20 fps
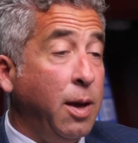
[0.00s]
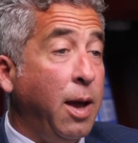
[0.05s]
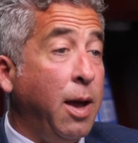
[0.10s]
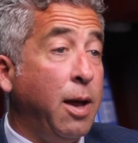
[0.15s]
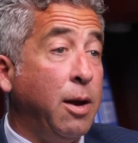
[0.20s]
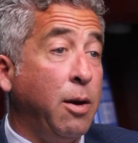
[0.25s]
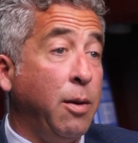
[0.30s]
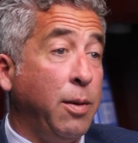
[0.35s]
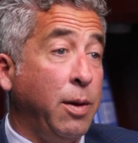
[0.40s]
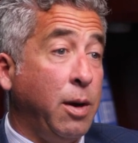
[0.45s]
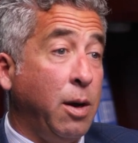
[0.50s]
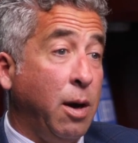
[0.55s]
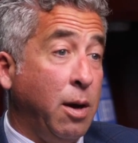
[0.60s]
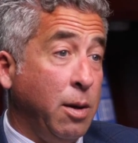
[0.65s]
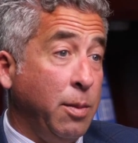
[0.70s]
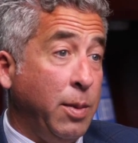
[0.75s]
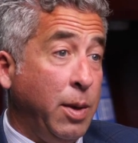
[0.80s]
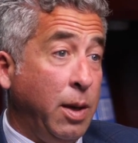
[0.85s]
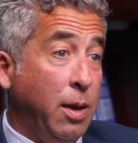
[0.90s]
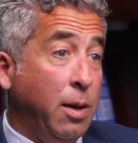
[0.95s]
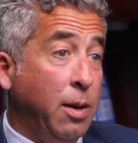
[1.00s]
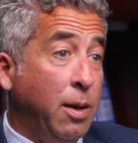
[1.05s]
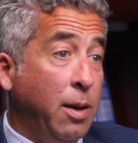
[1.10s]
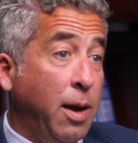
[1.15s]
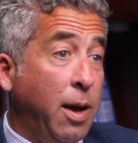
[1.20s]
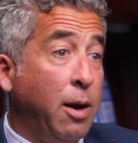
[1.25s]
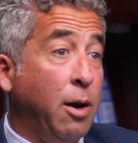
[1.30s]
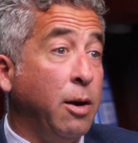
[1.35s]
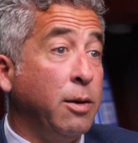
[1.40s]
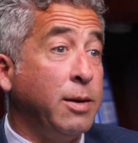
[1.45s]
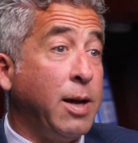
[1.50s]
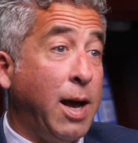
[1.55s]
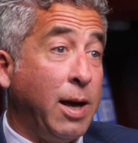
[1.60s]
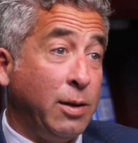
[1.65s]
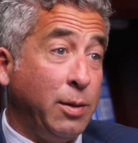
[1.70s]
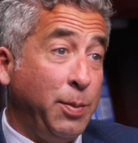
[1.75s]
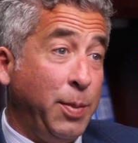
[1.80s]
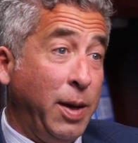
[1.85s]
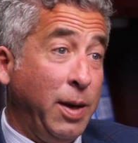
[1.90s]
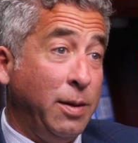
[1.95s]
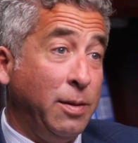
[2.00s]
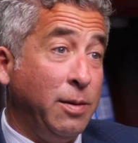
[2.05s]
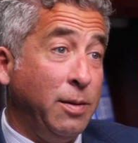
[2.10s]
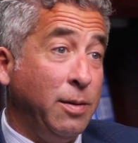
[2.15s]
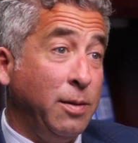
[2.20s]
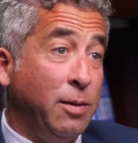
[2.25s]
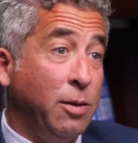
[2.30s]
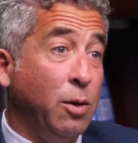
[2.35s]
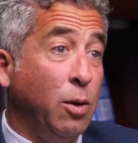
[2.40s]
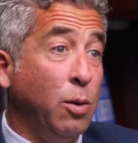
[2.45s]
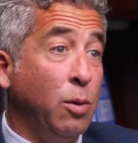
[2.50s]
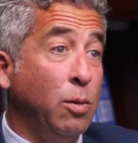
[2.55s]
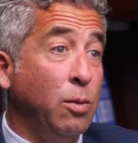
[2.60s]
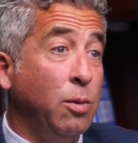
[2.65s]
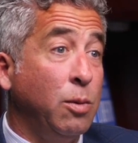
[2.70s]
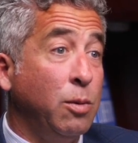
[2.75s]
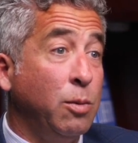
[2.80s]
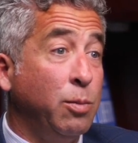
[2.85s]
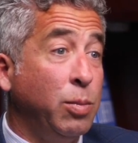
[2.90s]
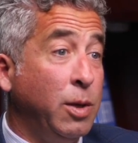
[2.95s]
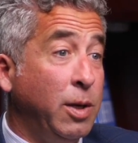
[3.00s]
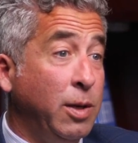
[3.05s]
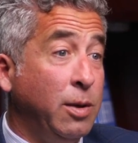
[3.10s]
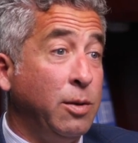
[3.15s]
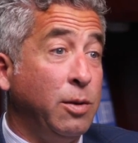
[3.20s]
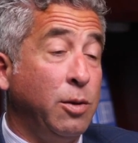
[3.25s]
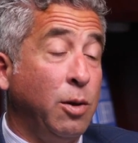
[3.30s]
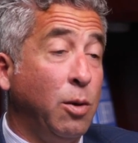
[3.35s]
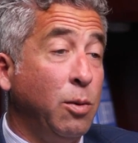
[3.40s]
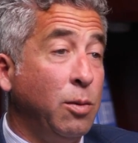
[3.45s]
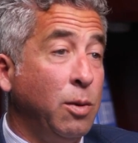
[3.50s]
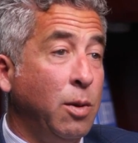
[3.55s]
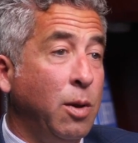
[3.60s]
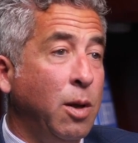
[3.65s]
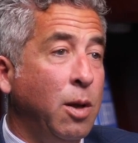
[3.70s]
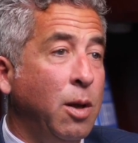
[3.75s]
and our economy and our tax base. So please don't